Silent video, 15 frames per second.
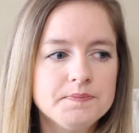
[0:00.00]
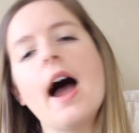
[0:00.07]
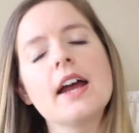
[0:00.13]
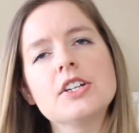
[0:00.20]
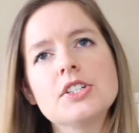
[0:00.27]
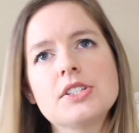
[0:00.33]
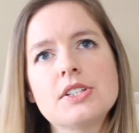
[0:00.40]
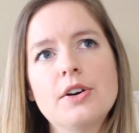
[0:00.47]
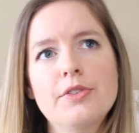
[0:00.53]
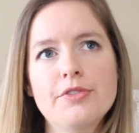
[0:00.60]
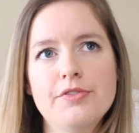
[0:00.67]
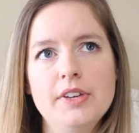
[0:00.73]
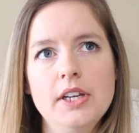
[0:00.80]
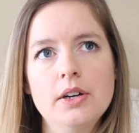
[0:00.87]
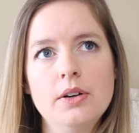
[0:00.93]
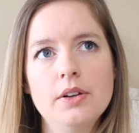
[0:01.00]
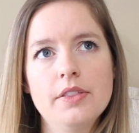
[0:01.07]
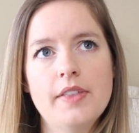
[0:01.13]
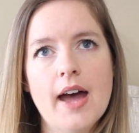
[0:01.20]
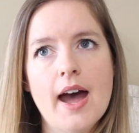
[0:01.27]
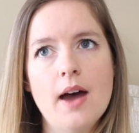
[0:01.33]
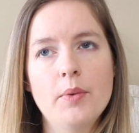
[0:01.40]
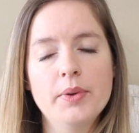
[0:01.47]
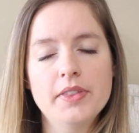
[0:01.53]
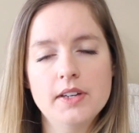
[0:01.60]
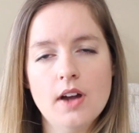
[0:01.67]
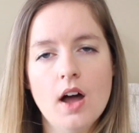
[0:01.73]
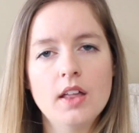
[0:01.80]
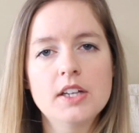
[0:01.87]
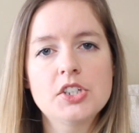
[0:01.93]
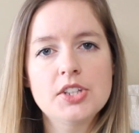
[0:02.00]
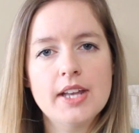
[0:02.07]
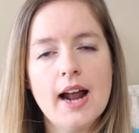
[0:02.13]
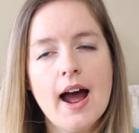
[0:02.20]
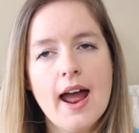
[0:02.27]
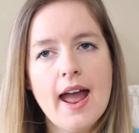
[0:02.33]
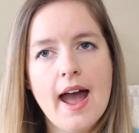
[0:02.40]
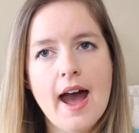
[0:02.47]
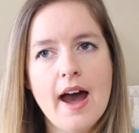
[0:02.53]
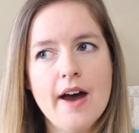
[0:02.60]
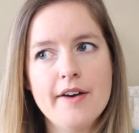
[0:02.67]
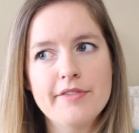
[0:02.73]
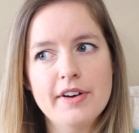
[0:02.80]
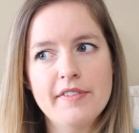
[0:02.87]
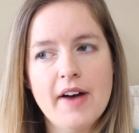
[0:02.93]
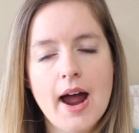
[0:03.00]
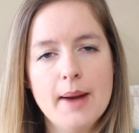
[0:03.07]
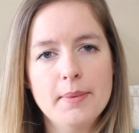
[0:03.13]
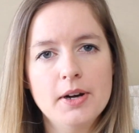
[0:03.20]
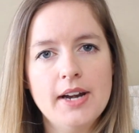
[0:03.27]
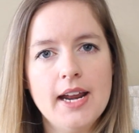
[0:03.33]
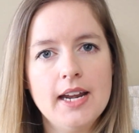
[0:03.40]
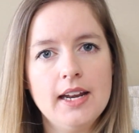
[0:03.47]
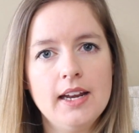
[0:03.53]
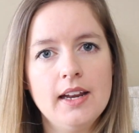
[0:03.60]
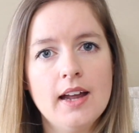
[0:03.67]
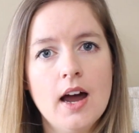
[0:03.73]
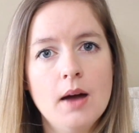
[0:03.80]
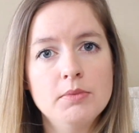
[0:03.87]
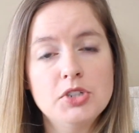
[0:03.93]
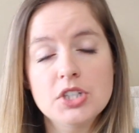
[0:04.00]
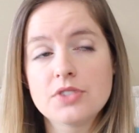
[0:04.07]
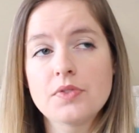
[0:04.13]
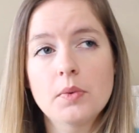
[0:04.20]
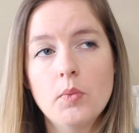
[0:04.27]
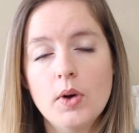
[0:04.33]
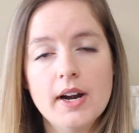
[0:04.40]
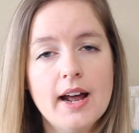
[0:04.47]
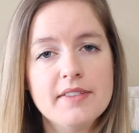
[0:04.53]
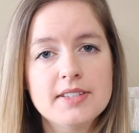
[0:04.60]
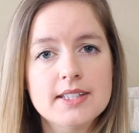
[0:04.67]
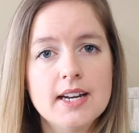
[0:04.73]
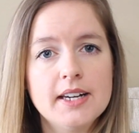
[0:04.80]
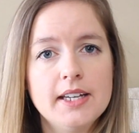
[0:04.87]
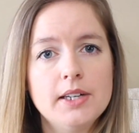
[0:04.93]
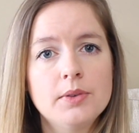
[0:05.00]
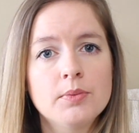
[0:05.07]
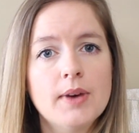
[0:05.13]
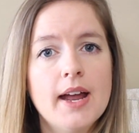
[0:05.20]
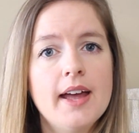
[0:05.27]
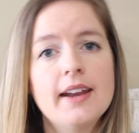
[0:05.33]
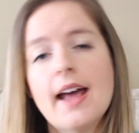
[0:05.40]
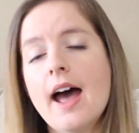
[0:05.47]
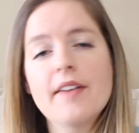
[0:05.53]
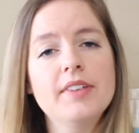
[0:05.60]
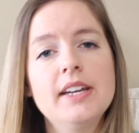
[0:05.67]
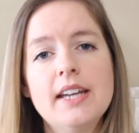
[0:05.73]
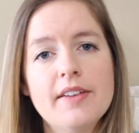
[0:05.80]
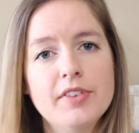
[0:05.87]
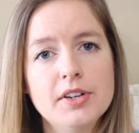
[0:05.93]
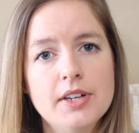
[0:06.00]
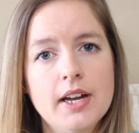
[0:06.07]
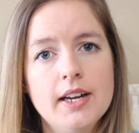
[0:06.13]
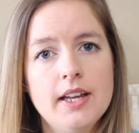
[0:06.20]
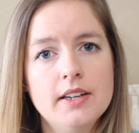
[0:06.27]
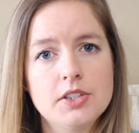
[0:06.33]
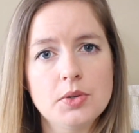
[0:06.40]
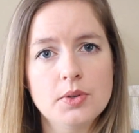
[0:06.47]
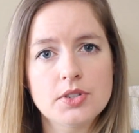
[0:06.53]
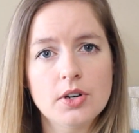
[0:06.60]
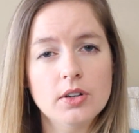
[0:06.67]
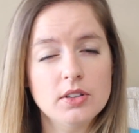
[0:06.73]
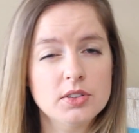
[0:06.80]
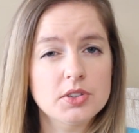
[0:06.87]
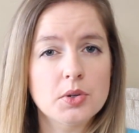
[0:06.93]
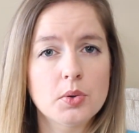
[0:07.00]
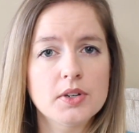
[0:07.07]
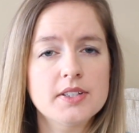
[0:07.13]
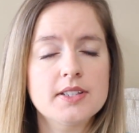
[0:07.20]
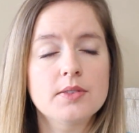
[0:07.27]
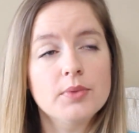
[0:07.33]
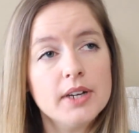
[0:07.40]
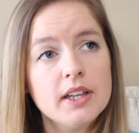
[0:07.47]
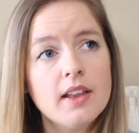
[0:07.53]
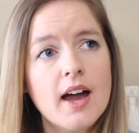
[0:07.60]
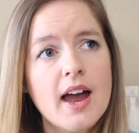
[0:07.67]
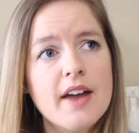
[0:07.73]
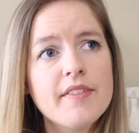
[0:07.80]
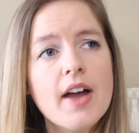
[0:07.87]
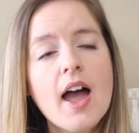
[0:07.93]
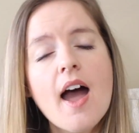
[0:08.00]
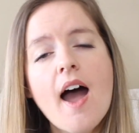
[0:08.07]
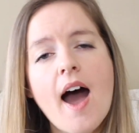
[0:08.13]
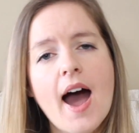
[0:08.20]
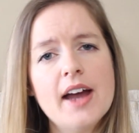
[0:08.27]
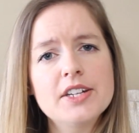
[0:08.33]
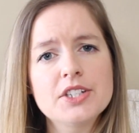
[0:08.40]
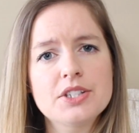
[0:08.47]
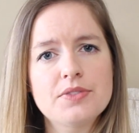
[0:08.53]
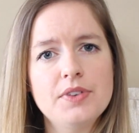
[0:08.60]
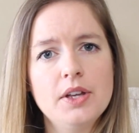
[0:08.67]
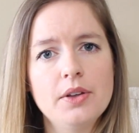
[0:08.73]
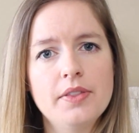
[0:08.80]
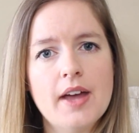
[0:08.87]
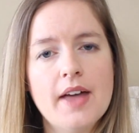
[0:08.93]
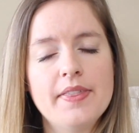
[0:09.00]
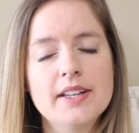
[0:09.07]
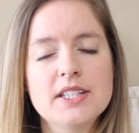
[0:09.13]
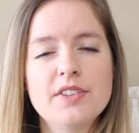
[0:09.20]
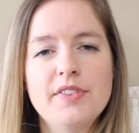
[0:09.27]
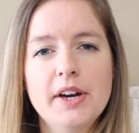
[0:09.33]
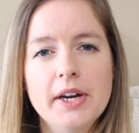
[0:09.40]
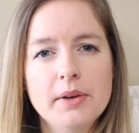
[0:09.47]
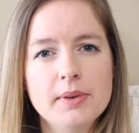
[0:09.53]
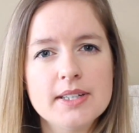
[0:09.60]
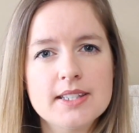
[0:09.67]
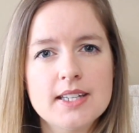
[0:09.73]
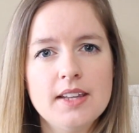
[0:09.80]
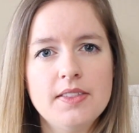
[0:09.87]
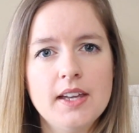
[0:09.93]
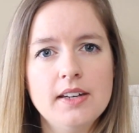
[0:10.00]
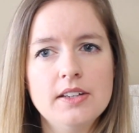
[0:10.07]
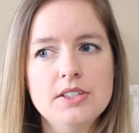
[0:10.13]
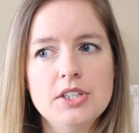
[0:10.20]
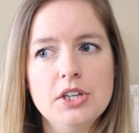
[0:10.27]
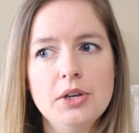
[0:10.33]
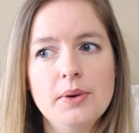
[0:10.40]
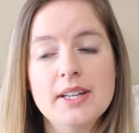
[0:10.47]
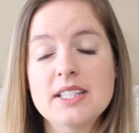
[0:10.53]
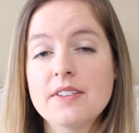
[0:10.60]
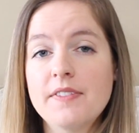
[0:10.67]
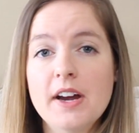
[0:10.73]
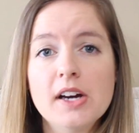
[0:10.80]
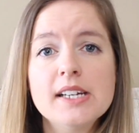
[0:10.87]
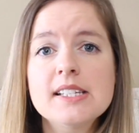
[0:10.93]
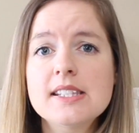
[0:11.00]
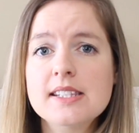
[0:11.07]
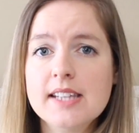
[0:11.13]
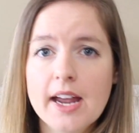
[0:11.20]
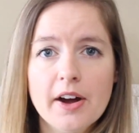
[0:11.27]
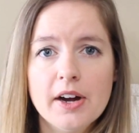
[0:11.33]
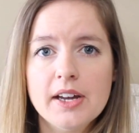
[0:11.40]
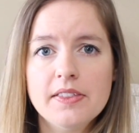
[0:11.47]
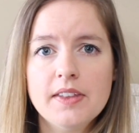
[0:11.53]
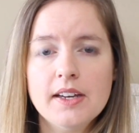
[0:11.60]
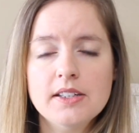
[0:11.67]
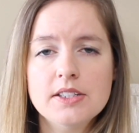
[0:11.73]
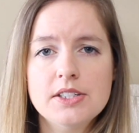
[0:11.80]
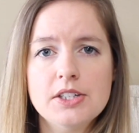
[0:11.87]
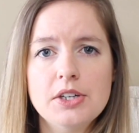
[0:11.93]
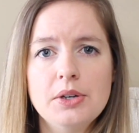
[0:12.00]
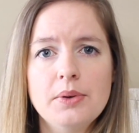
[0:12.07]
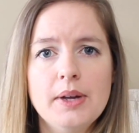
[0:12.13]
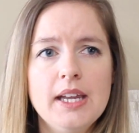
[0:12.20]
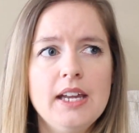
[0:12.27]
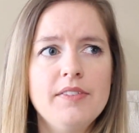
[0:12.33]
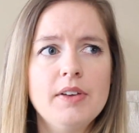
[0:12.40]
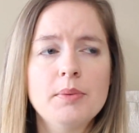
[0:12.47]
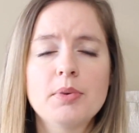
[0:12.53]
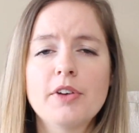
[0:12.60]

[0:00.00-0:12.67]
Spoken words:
I just don't feel that with the knowledge that I have of hibernating, just from what I've studied and read, having never done it to a turtle or tortoise in real life, I just feel that that's a very risky thing to do. It's a very scary thing to do. Even